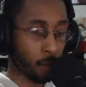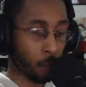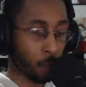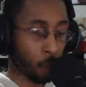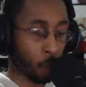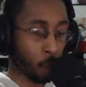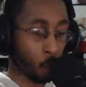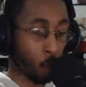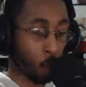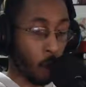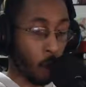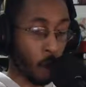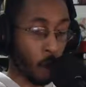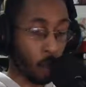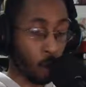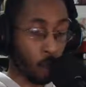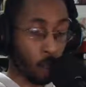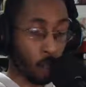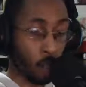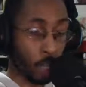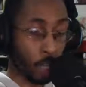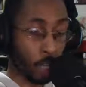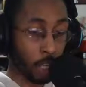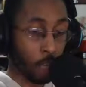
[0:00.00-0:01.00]
Because why?
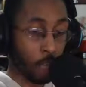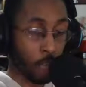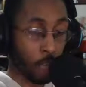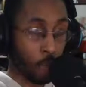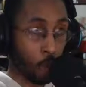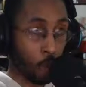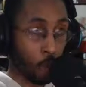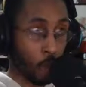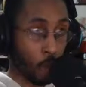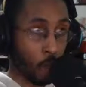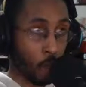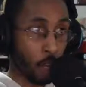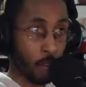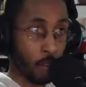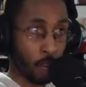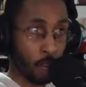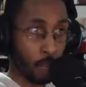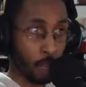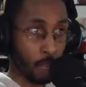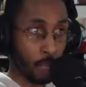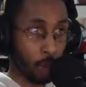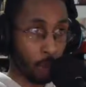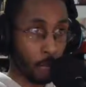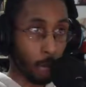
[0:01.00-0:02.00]
Like the
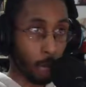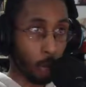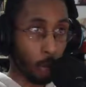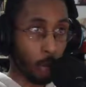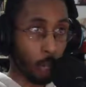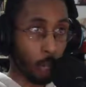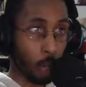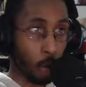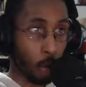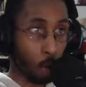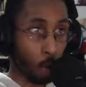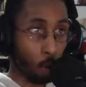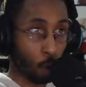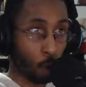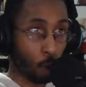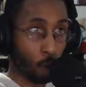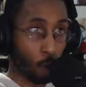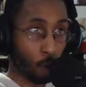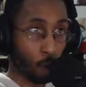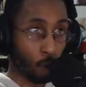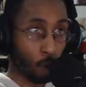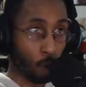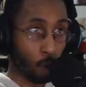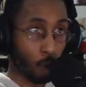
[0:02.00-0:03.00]
same company owns
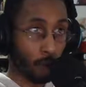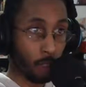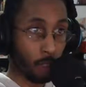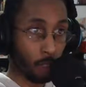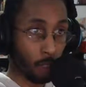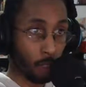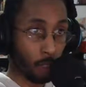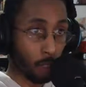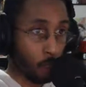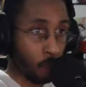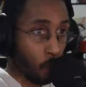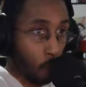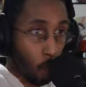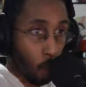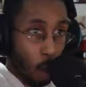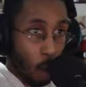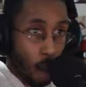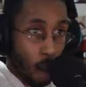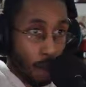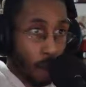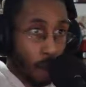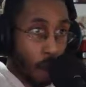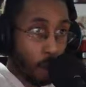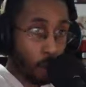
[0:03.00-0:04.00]
both services. Why
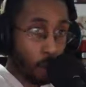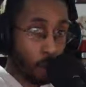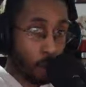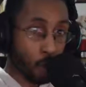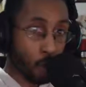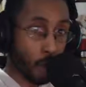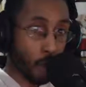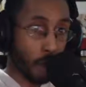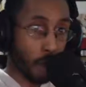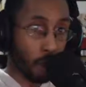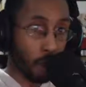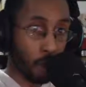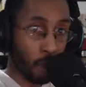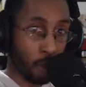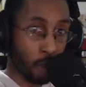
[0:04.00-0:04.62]
not do that?